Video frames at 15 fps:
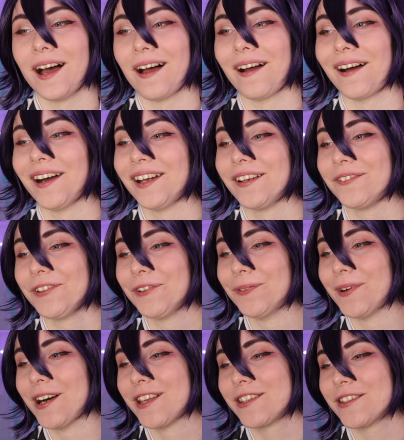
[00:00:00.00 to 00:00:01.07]
Uh, if you
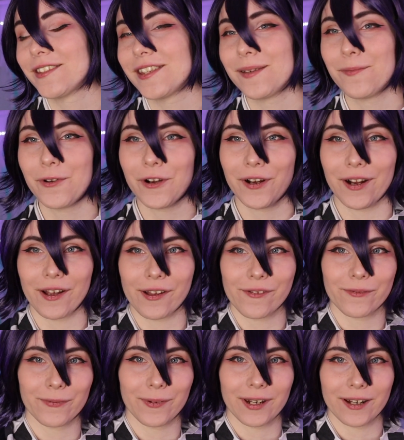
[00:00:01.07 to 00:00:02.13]
want to see more
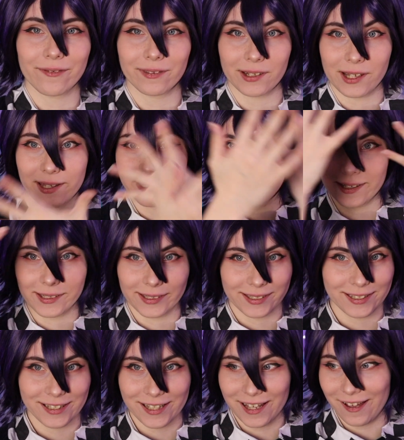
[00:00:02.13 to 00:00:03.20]
of whatever this
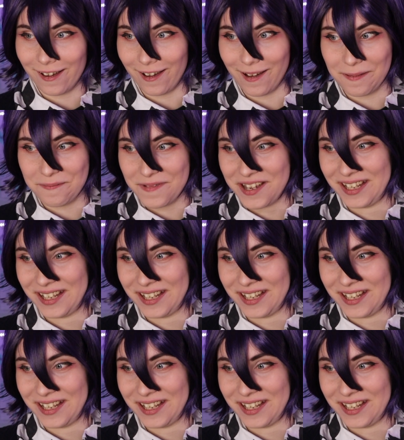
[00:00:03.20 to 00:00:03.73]
is, um,